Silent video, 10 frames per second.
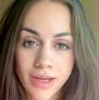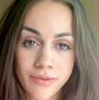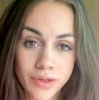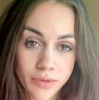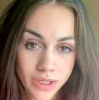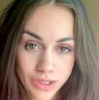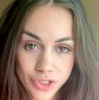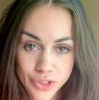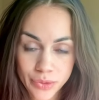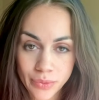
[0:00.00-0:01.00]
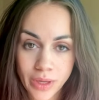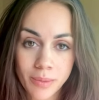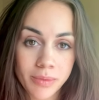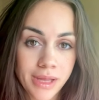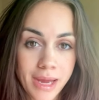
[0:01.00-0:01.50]
if you need to
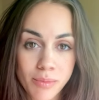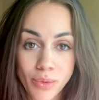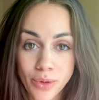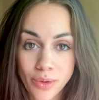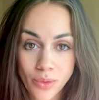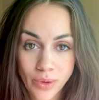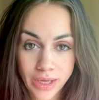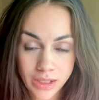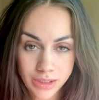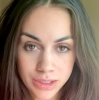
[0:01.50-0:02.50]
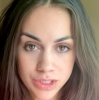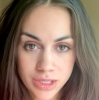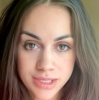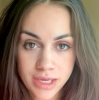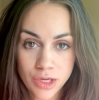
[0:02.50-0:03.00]
apply more oil into
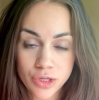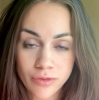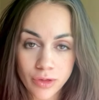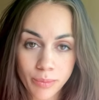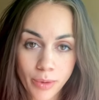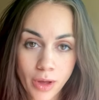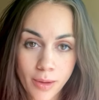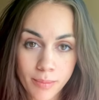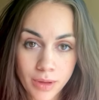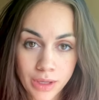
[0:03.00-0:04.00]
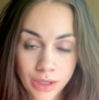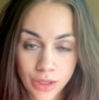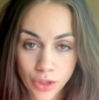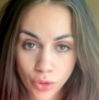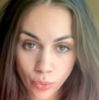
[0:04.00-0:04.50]
the center of your palm,
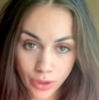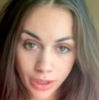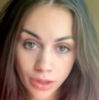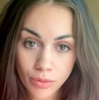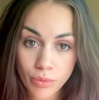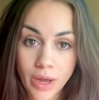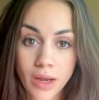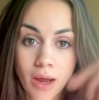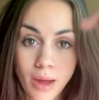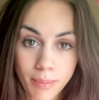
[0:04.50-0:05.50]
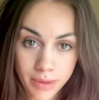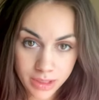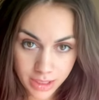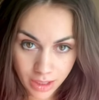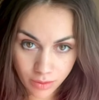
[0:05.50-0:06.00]
we're going to run up
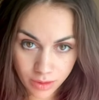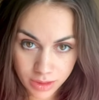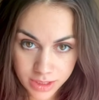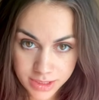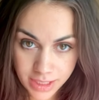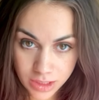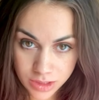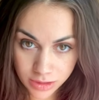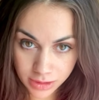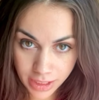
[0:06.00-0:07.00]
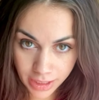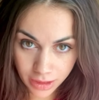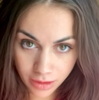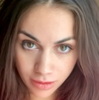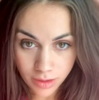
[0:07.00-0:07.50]
and down the center
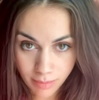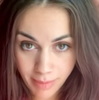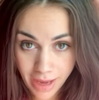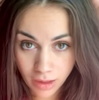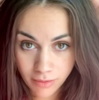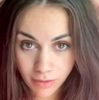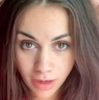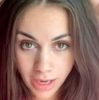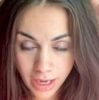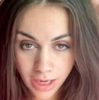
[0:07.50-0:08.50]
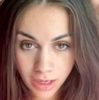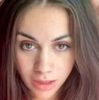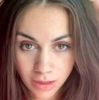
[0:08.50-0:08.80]
line, the back of our head,